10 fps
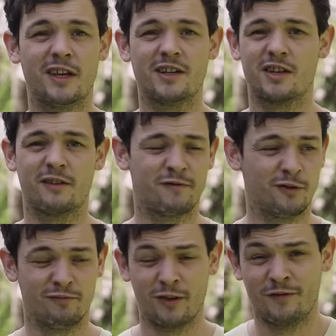things like
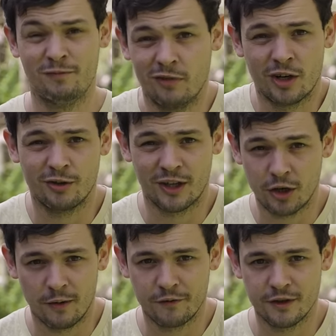recording
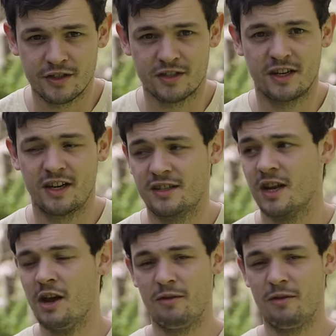conferences,